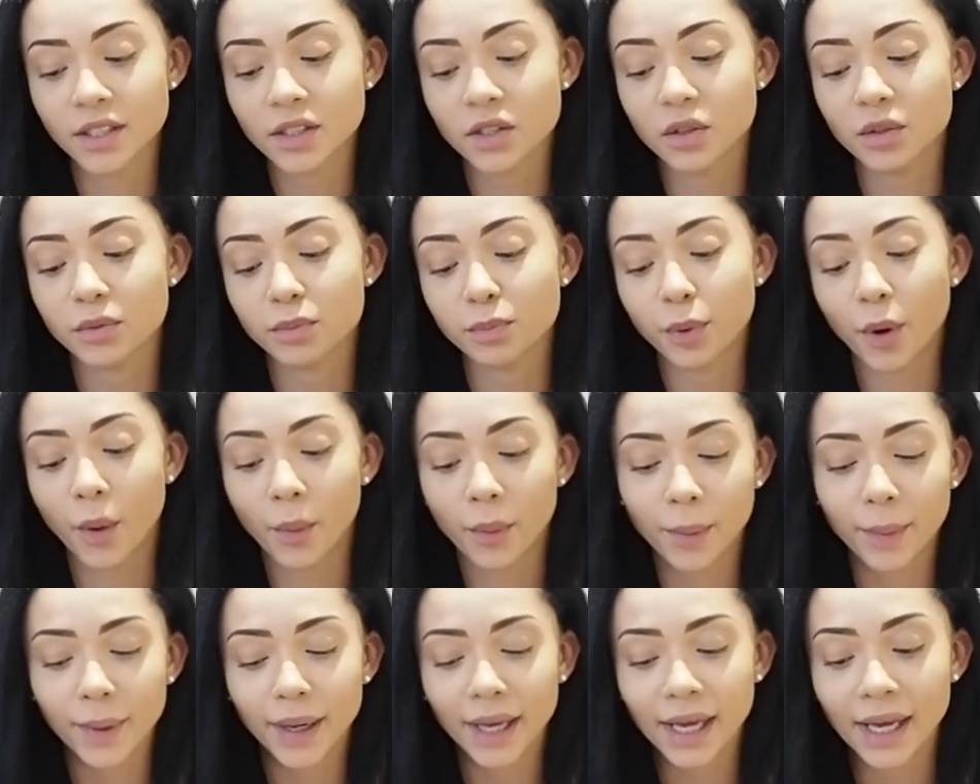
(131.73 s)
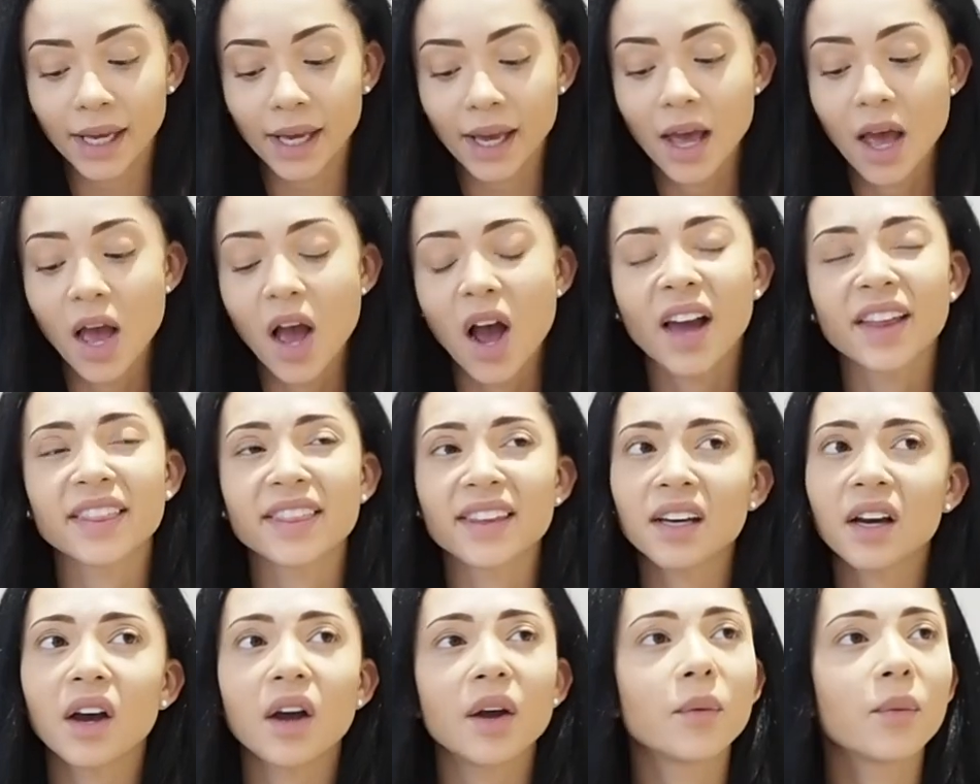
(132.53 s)
So it's probably, I
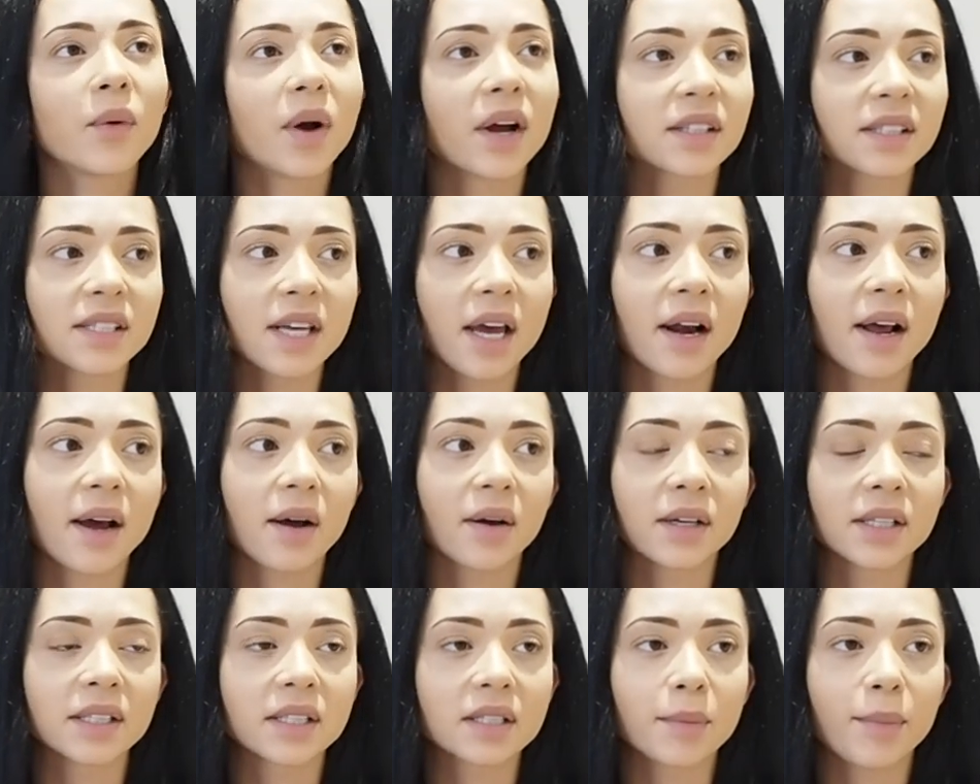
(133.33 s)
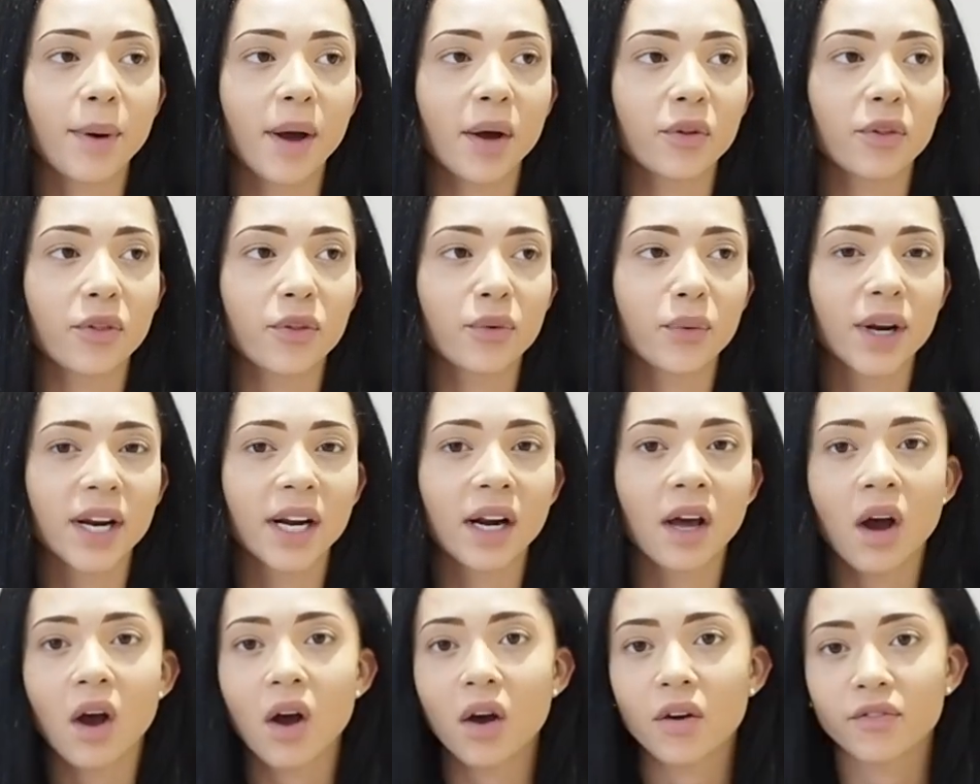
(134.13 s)
think I worked it out, it's about
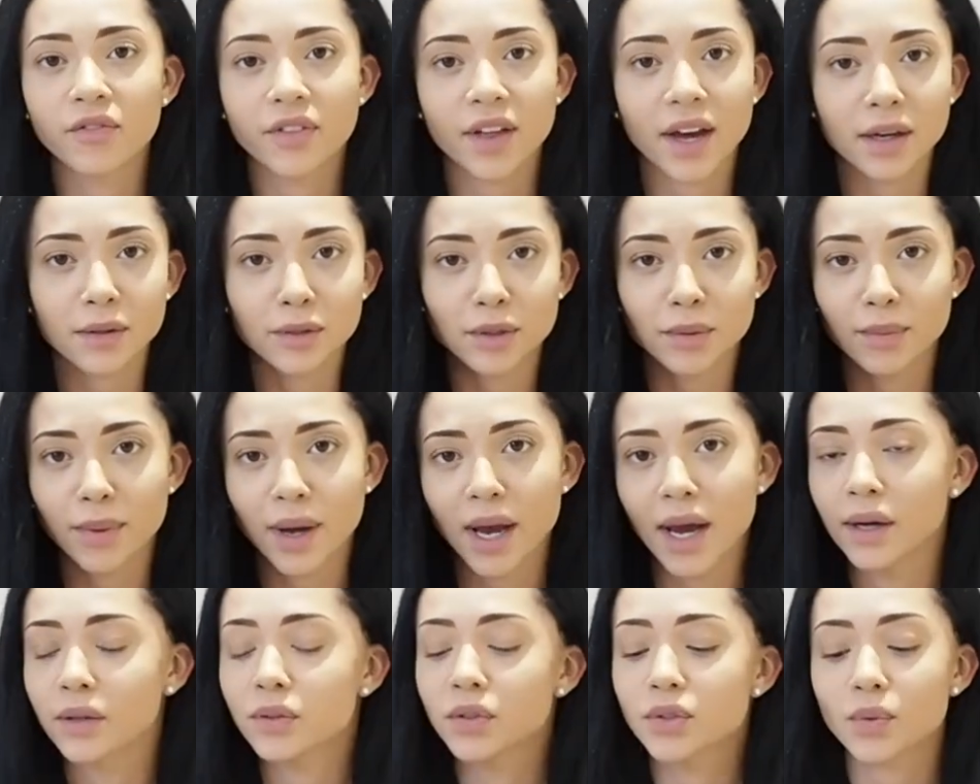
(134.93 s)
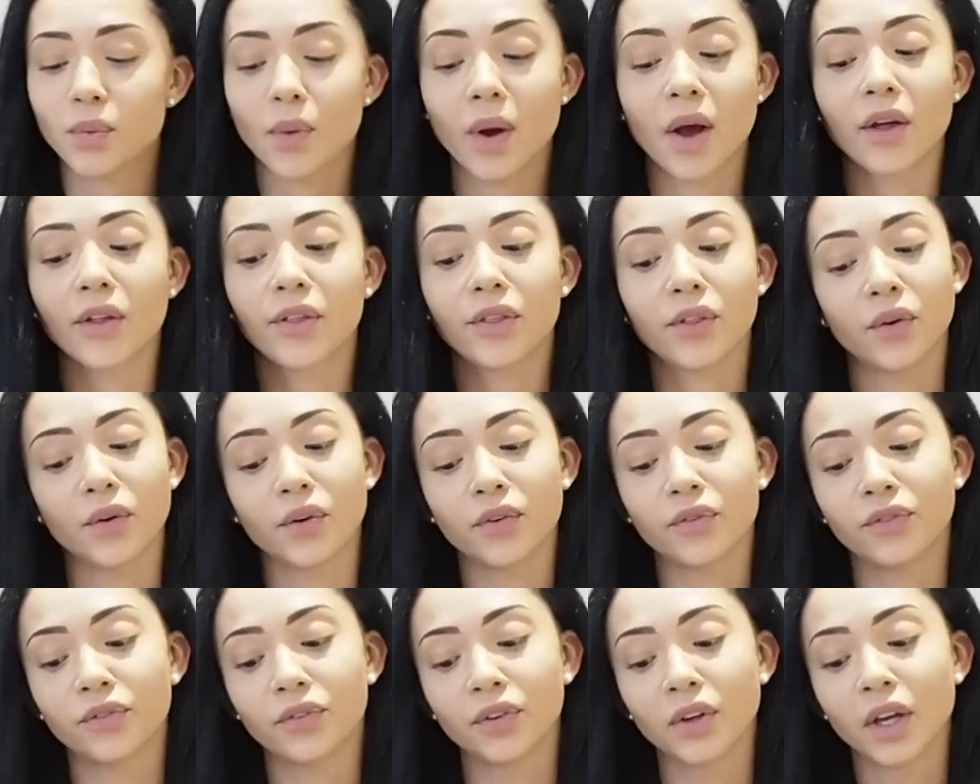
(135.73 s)
£3,500 worth
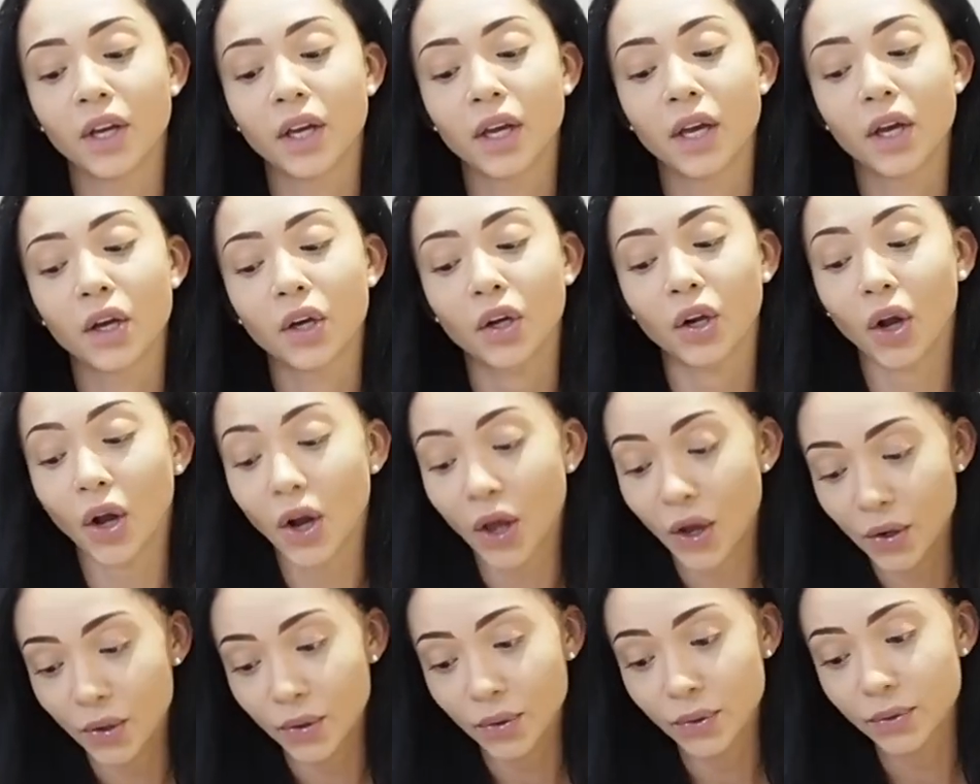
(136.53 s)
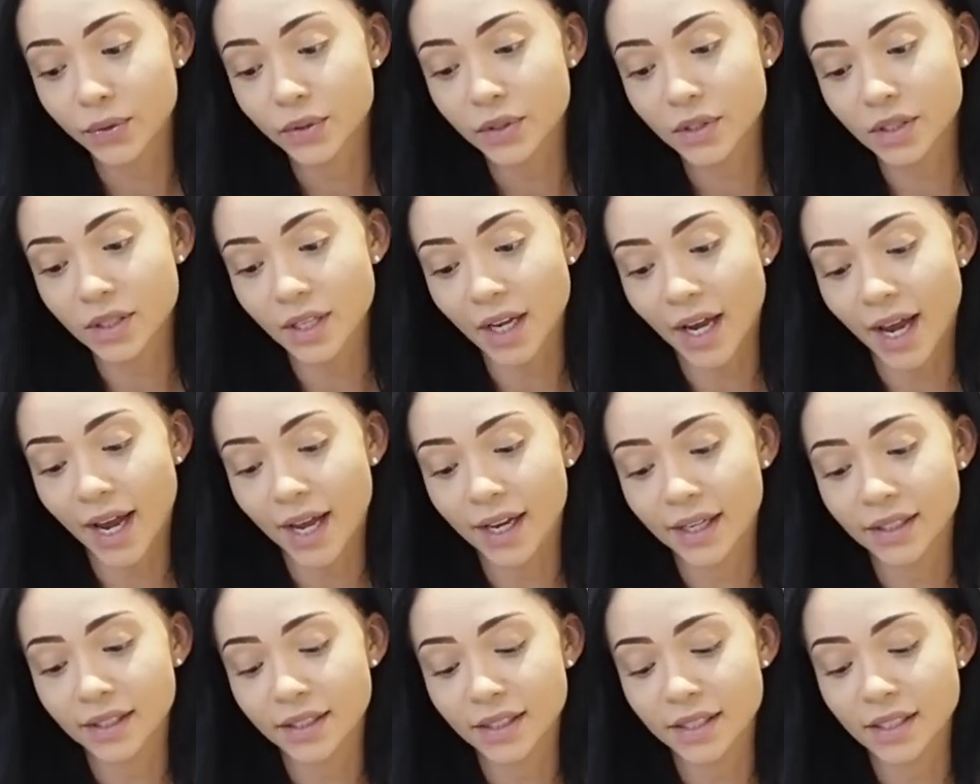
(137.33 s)
of clothes
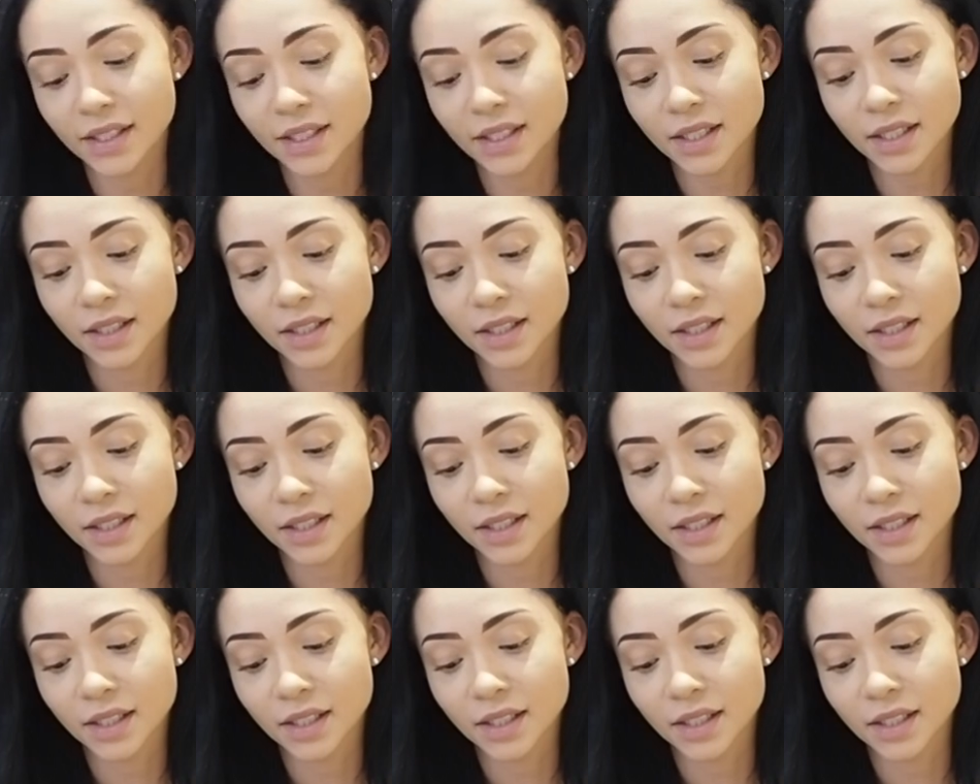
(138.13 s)
and